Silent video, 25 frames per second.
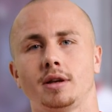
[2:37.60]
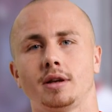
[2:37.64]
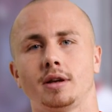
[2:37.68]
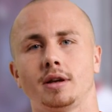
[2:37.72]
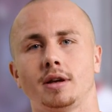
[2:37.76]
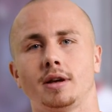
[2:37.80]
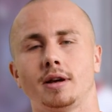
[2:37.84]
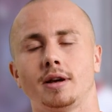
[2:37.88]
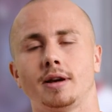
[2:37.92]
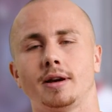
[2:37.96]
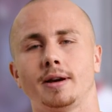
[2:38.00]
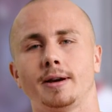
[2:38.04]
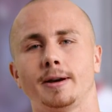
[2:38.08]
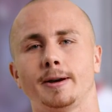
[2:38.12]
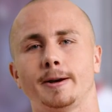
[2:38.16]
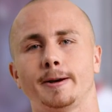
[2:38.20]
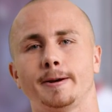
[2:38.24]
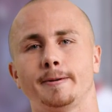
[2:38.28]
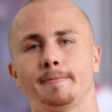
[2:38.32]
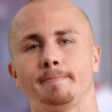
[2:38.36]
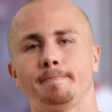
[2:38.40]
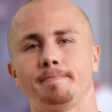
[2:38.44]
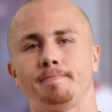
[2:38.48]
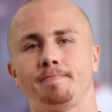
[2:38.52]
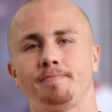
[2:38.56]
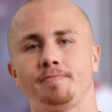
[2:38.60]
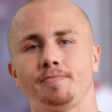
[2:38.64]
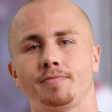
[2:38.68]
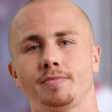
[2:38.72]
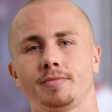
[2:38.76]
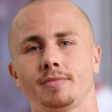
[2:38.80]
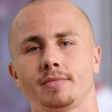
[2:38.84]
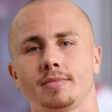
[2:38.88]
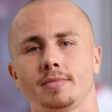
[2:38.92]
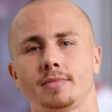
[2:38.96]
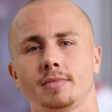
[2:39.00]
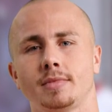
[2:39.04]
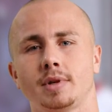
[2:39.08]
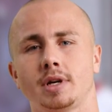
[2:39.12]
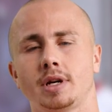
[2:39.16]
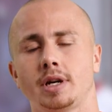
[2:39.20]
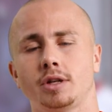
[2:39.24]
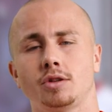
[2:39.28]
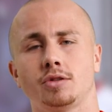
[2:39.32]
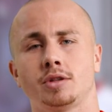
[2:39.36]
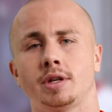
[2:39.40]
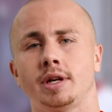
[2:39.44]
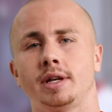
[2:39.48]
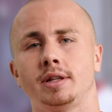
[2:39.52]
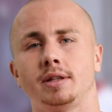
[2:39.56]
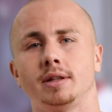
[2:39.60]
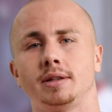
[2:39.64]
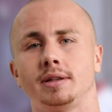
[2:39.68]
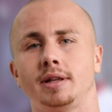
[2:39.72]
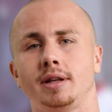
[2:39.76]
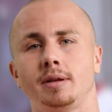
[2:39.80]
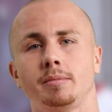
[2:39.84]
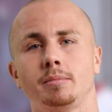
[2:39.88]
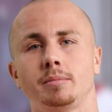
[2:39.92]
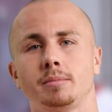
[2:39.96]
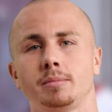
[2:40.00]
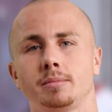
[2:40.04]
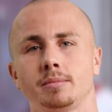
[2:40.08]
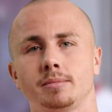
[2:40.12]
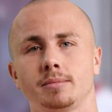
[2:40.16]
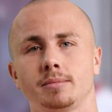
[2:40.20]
um, I just hate the team.